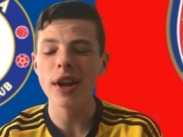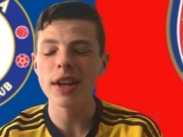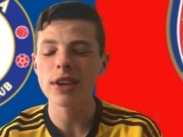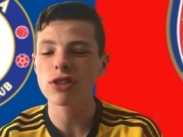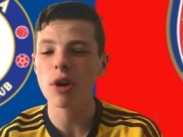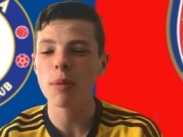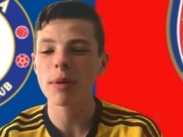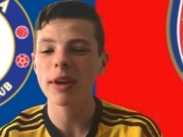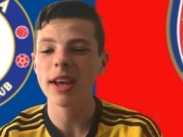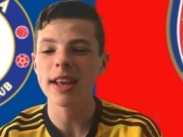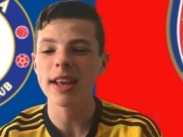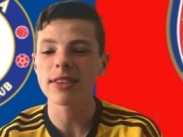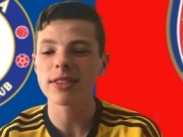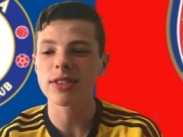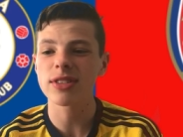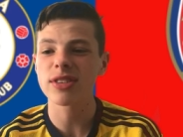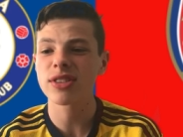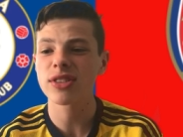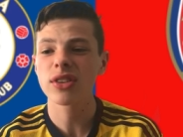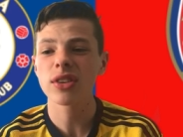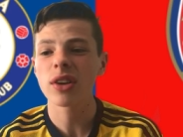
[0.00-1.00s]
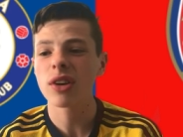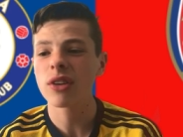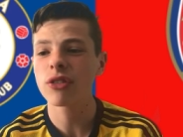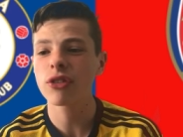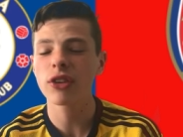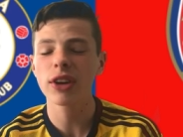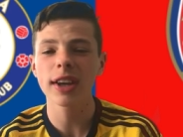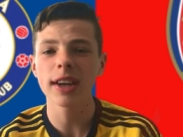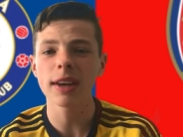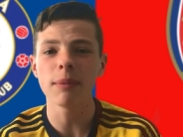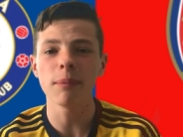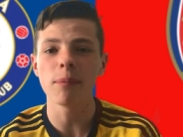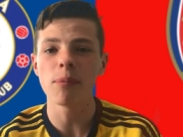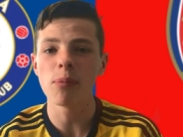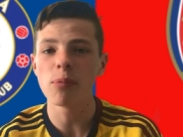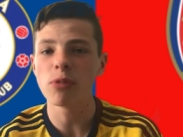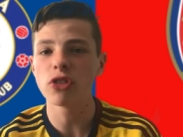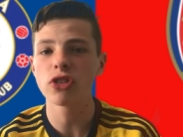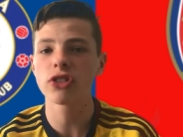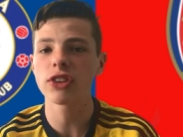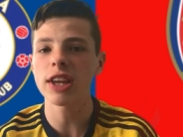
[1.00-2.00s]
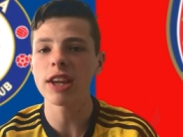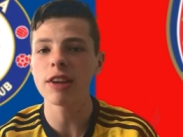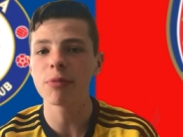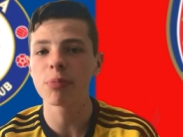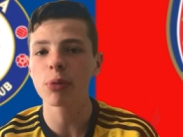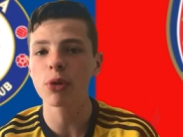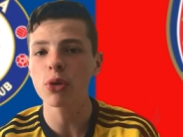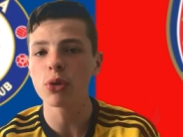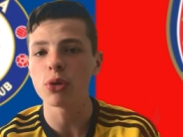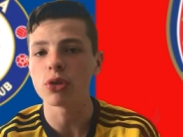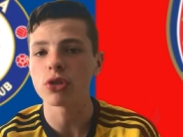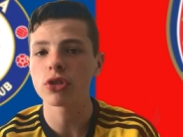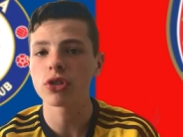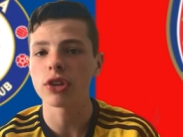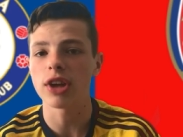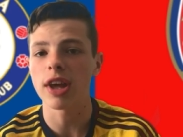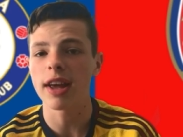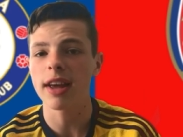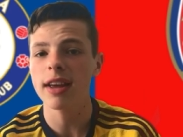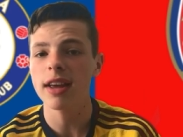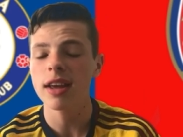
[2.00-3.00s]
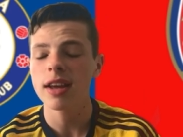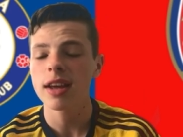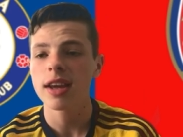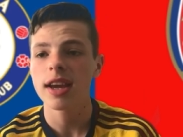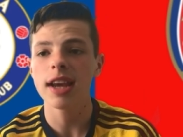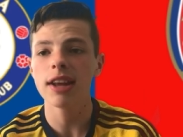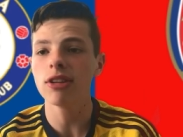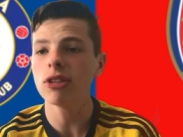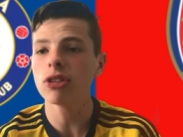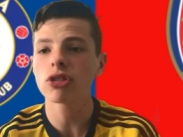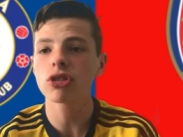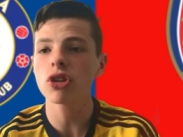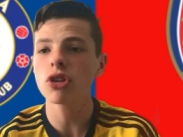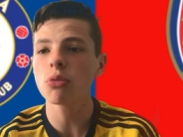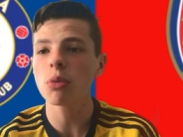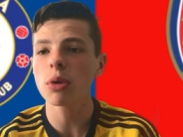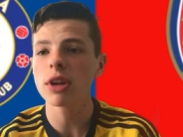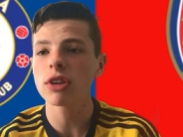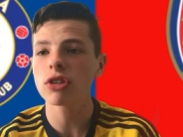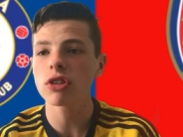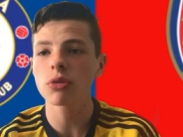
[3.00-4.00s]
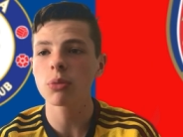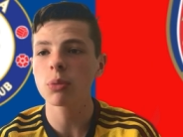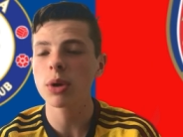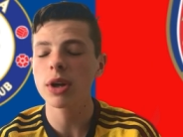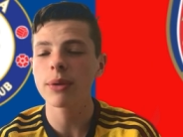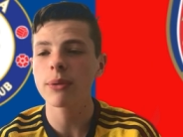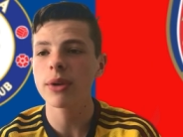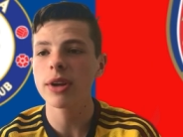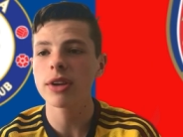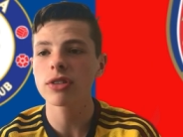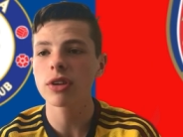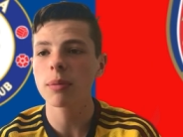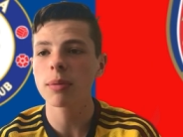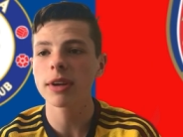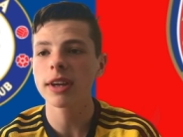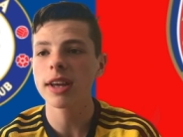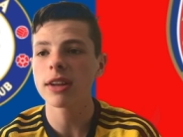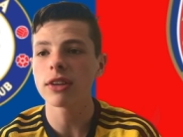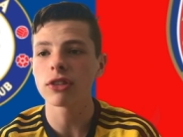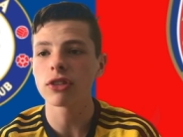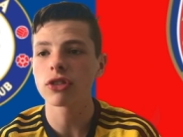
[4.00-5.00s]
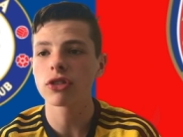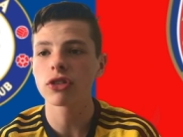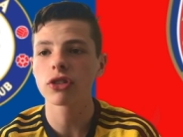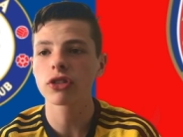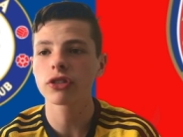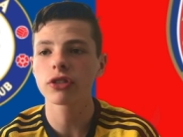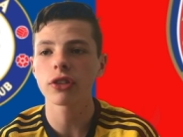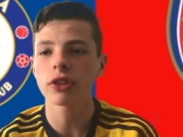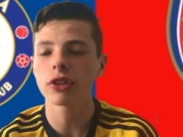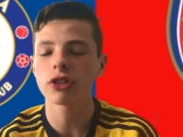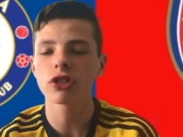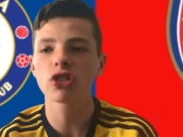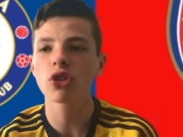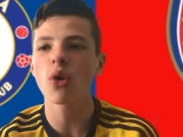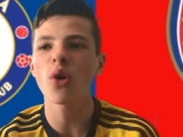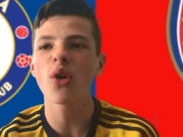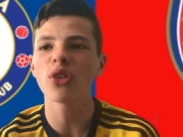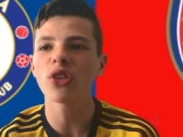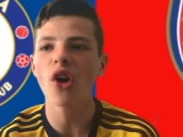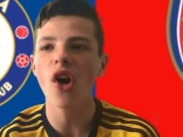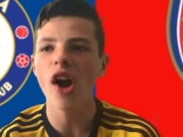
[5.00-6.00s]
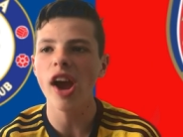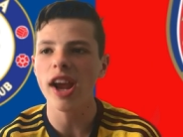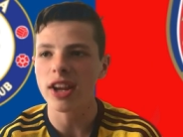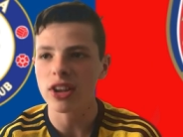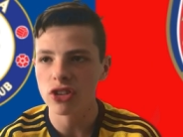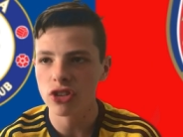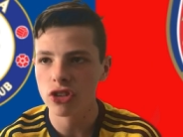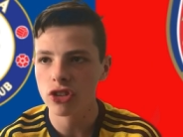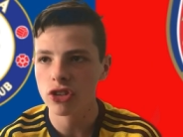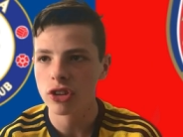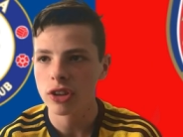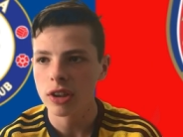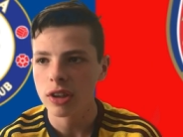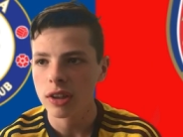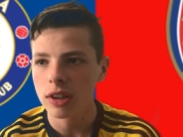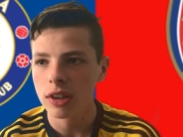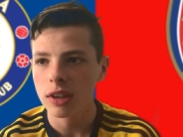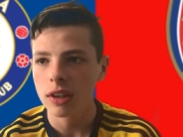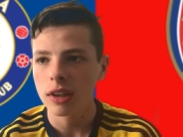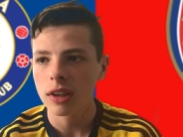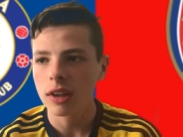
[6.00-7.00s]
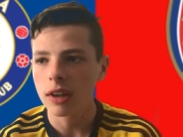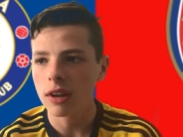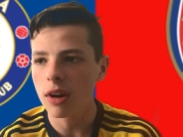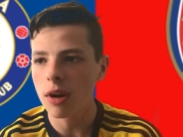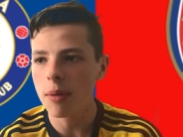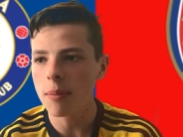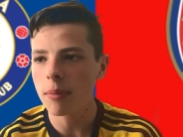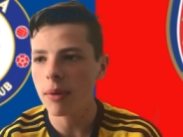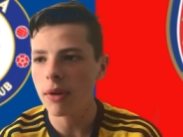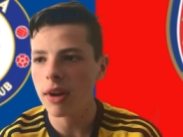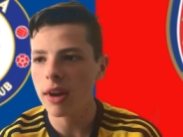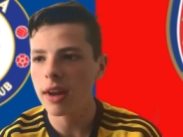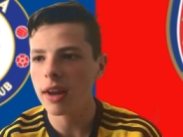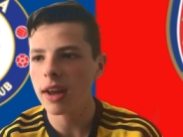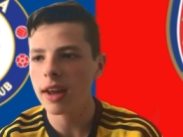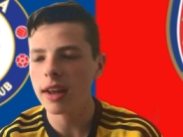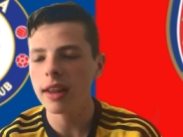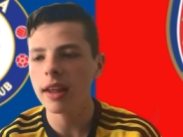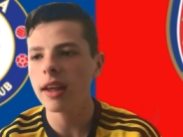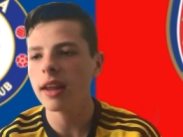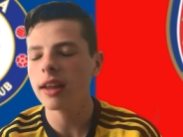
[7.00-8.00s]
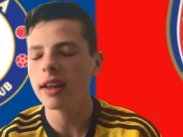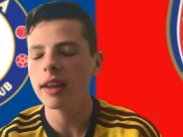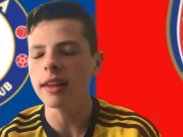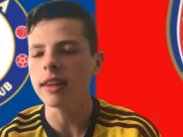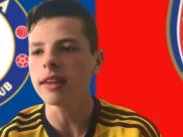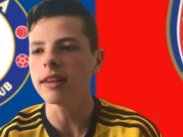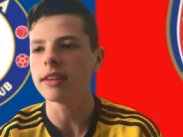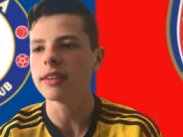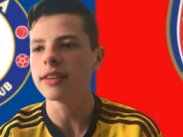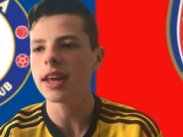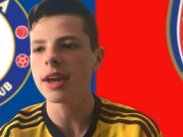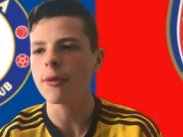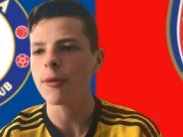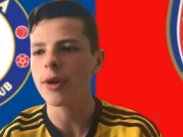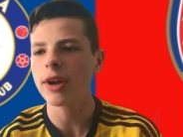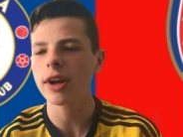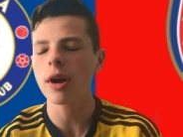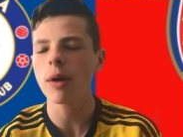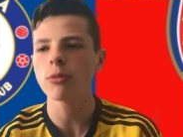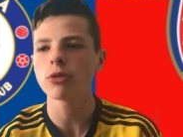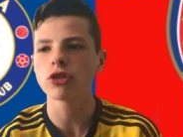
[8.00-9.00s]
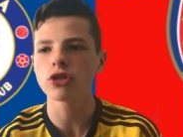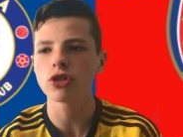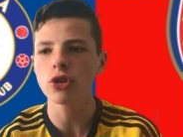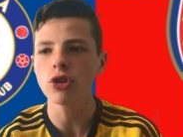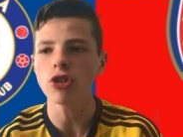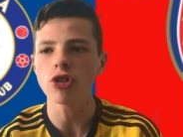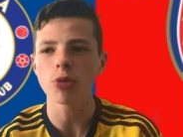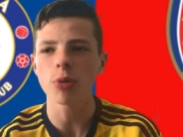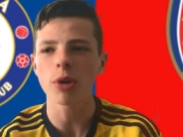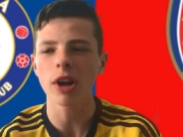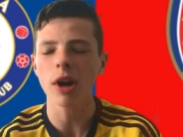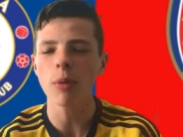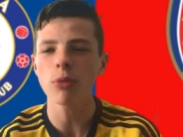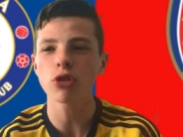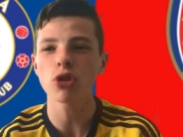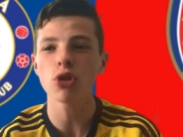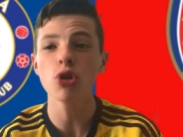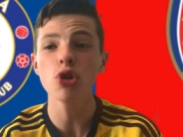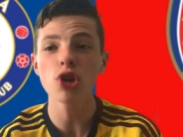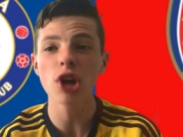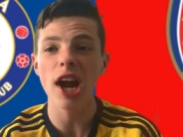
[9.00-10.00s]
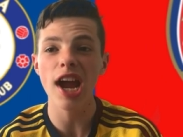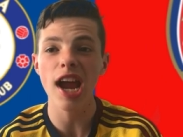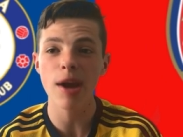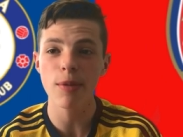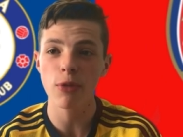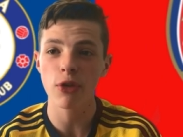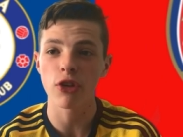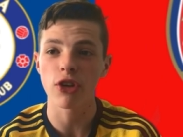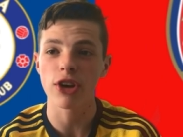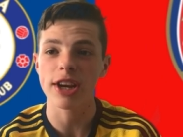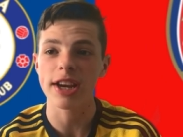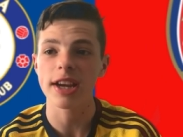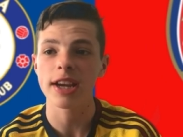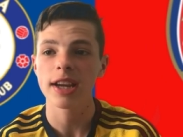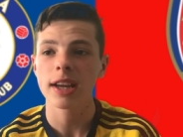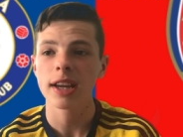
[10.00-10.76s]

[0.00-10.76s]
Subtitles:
he's up against a freaking Steve Bruce, yeah? He looks good when he's up against Sean Dyche. But at the end of the day, when it comes to Tuchel, when it comes to Unai Emery,